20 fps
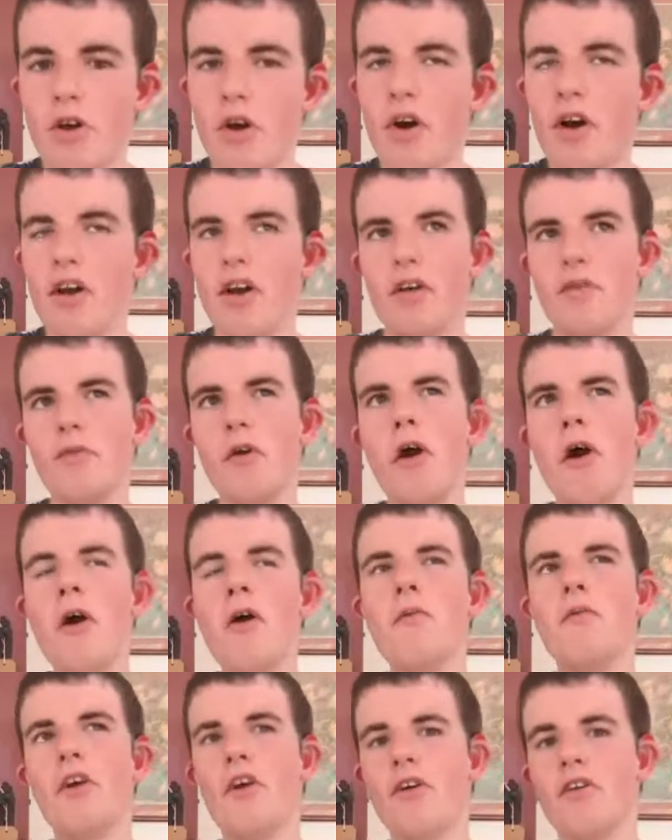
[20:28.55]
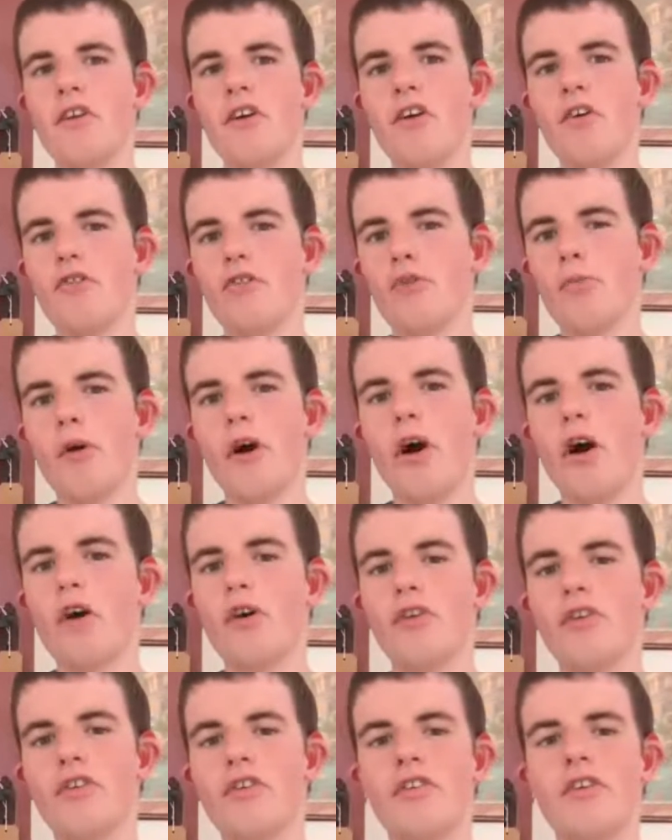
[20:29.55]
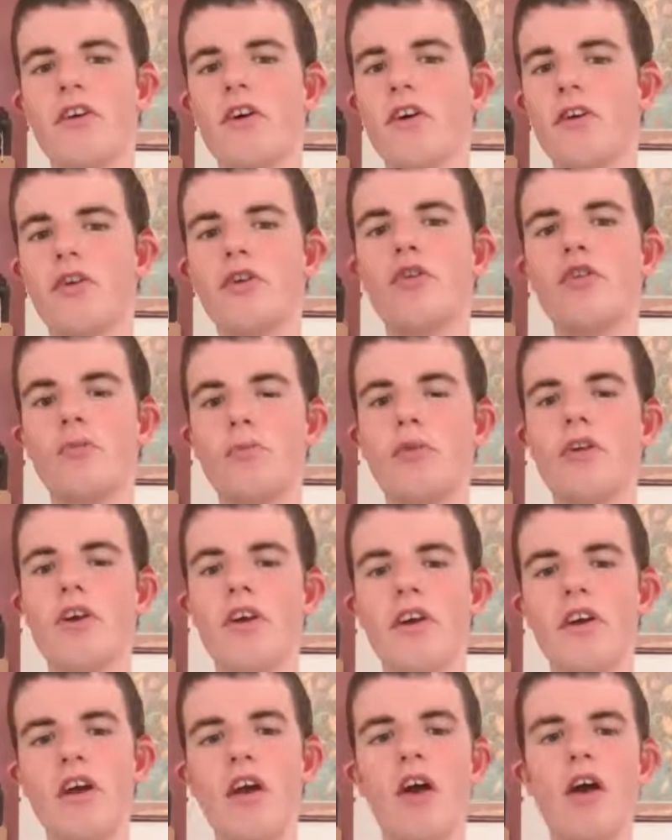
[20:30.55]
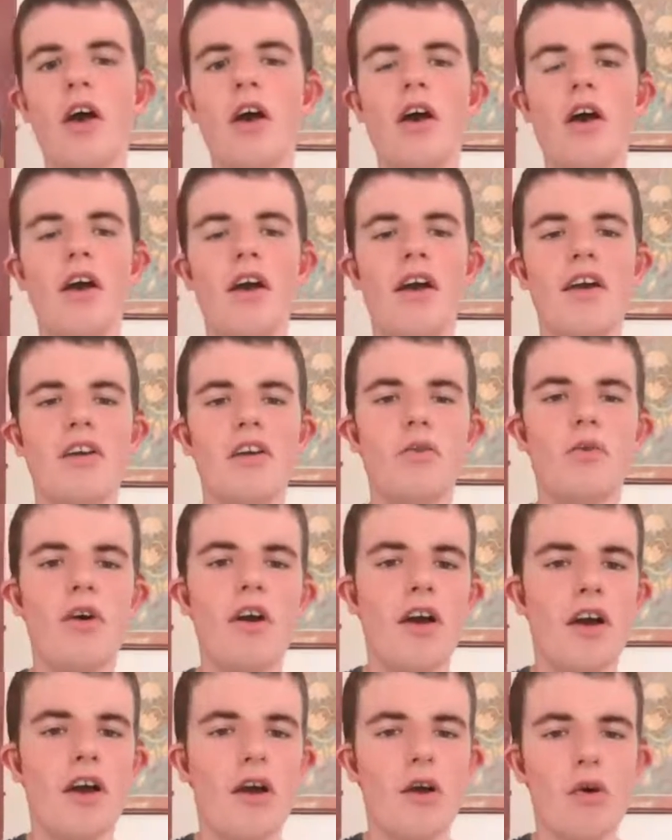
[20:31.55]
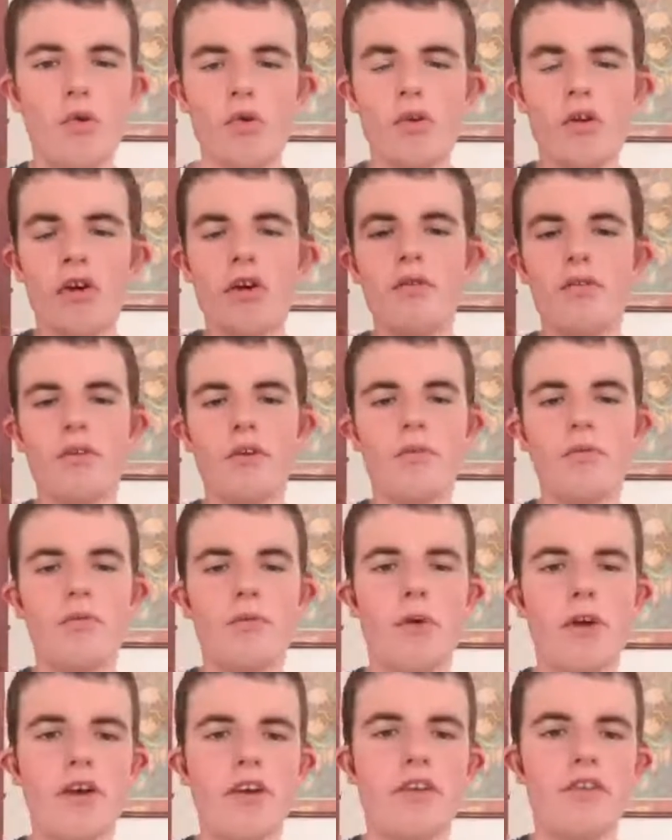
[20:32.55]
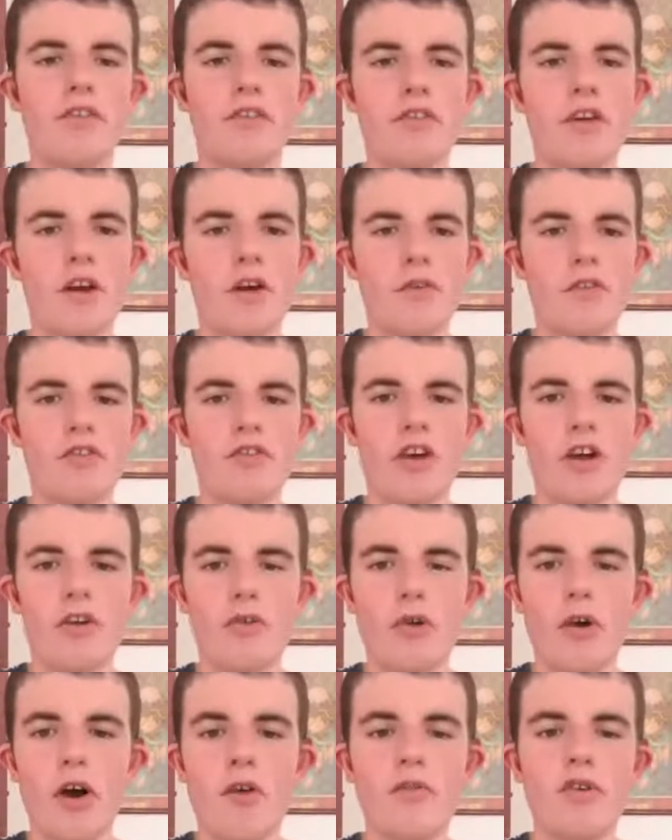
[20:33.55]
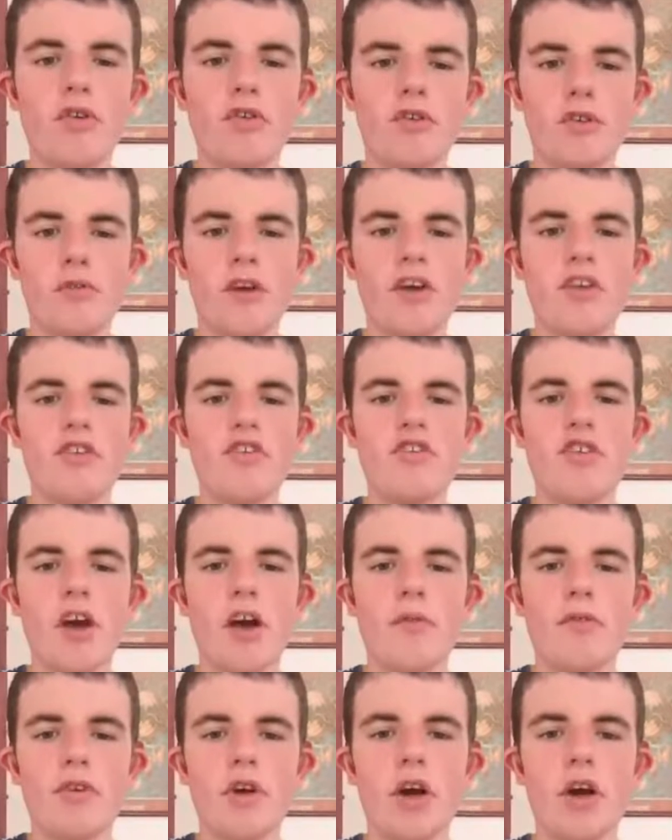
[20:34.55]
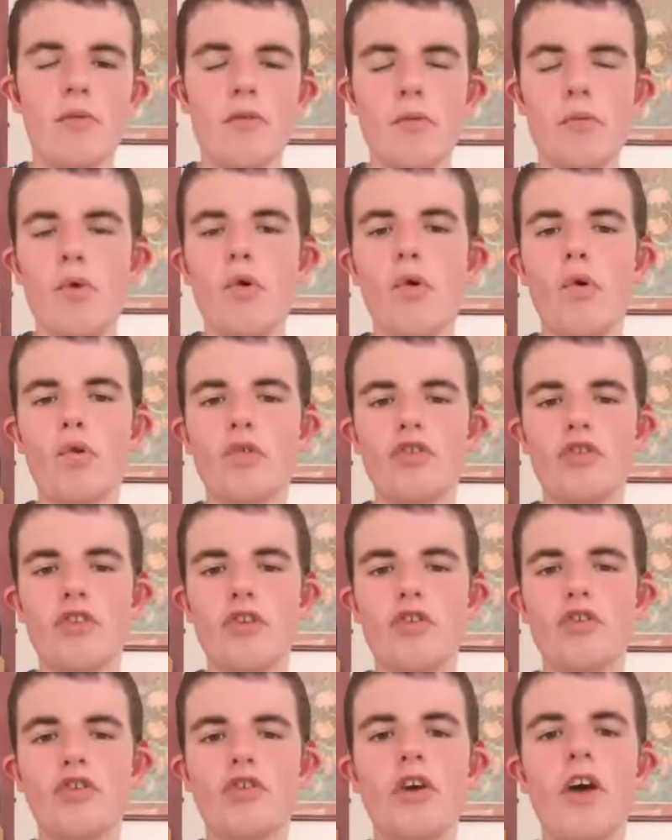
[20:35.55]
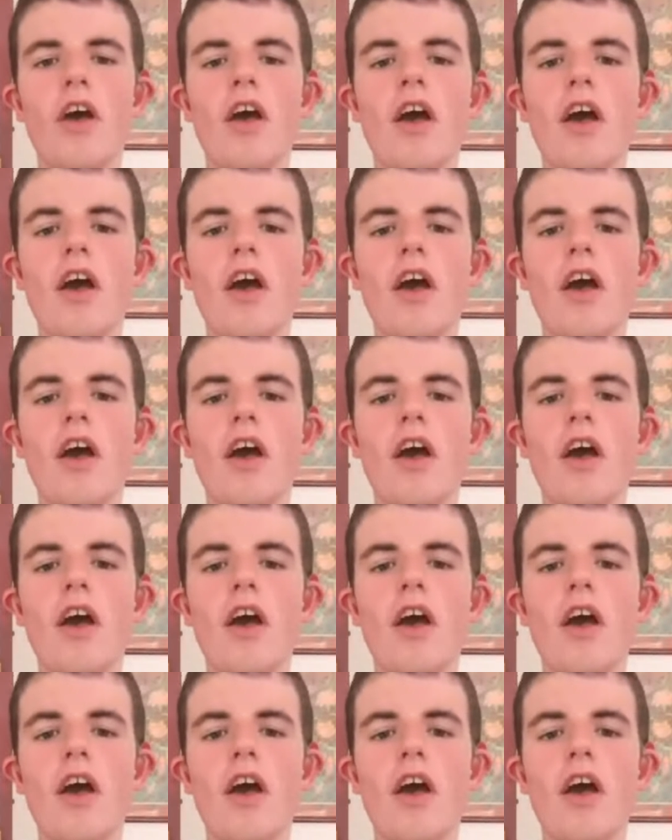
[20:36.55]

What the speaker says: I live very near to a park, and you just think it could be anywhere, all over front pages there at the Telegraph, lots of in-depth reportage.